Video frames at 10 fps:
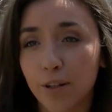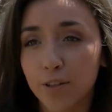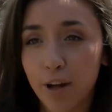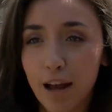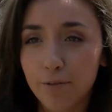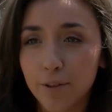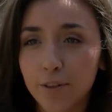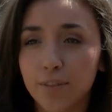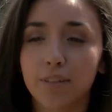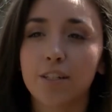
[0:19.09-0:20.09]
well
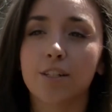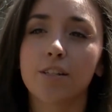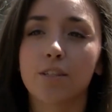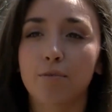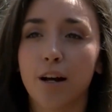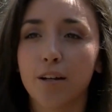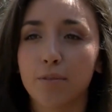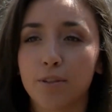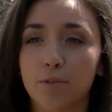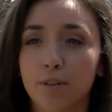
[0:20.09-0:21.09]
traveled, which is why it
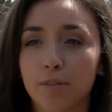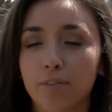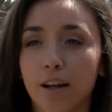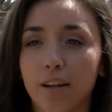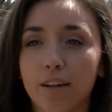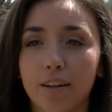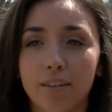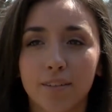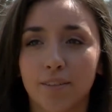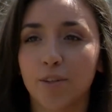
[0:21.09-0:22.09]
was sort of like,
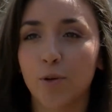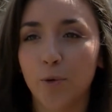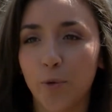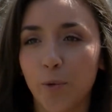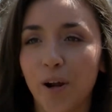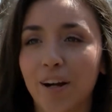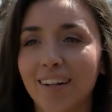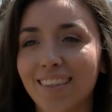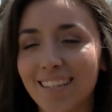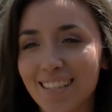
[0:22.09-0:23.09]
where
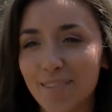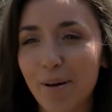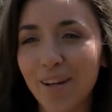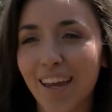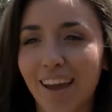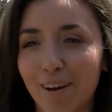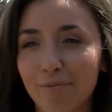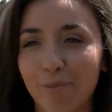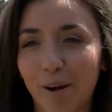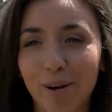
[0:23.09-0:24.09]
did this monkey
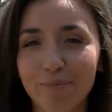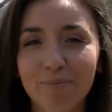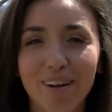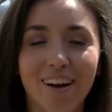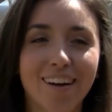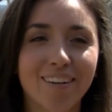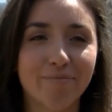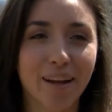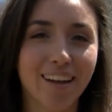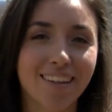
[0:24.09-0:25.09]
come from?
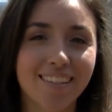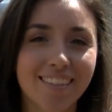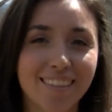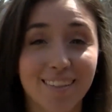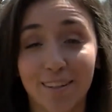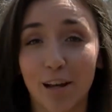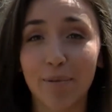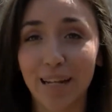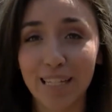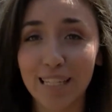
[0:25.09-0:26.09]
Because
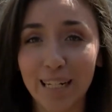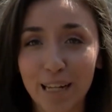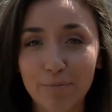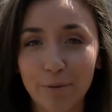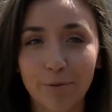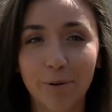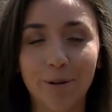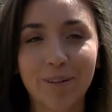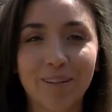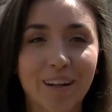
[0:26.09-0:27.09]
nobody had seen him
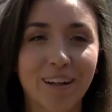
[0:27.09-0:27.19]
before.